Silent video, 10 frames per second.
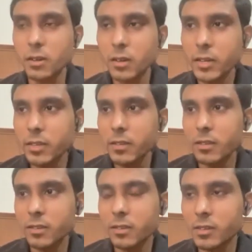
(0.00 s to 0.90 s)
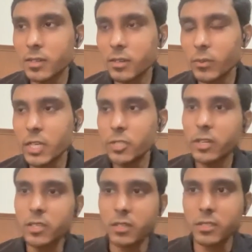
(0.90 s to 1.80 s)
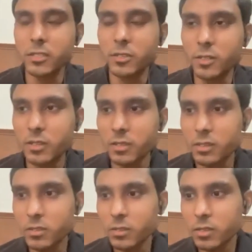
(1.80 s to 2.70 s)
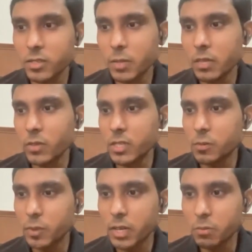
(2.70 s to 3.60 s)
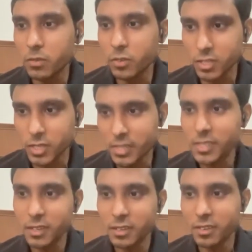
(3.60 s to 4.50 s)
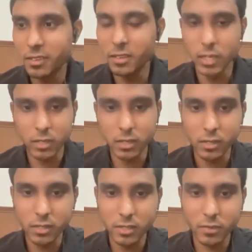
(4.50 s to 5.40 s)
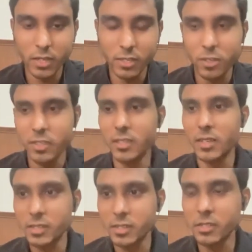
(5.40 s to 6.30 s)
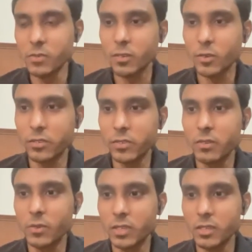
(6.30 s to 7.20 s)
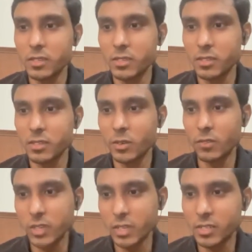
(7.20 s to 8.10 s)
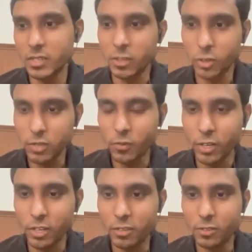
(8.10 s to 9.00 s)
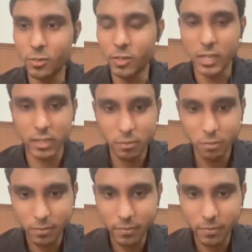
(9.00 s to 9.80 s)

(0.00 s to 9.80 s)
i think uh, when i joined the institute something which inspired me was, as I said, the lecturers. When I saw that the lecturers were qualified with these qualifications, I also wanted to take them.